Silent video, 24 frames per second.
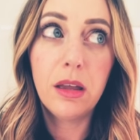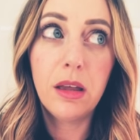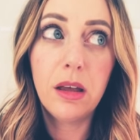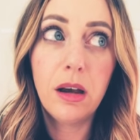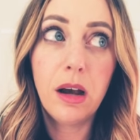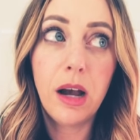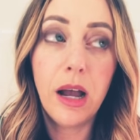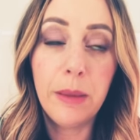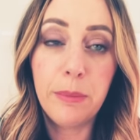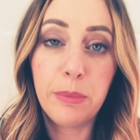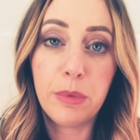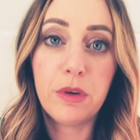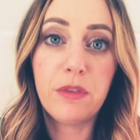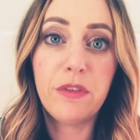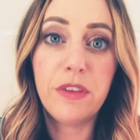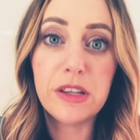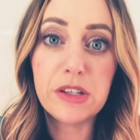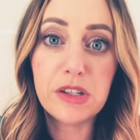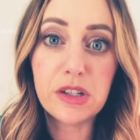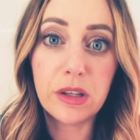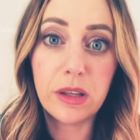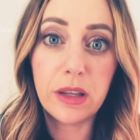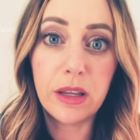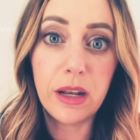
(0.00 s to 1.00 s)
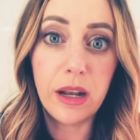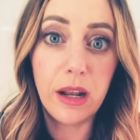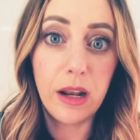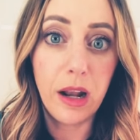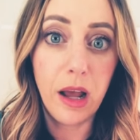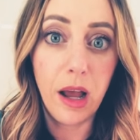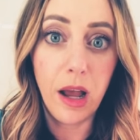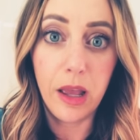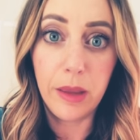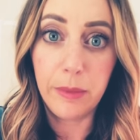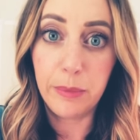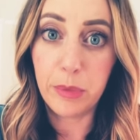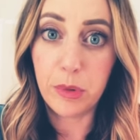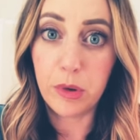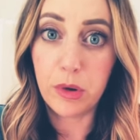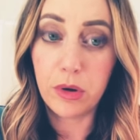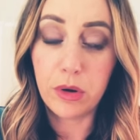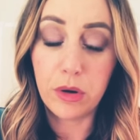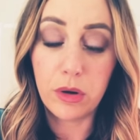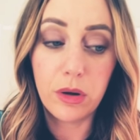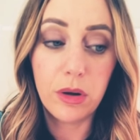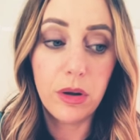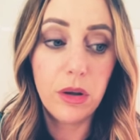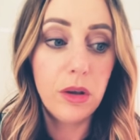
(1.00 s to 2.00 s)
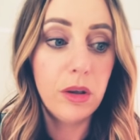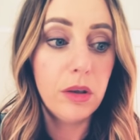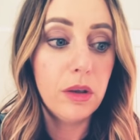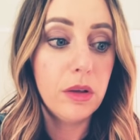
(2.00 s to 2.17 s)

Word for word: hyper vigilant and hyper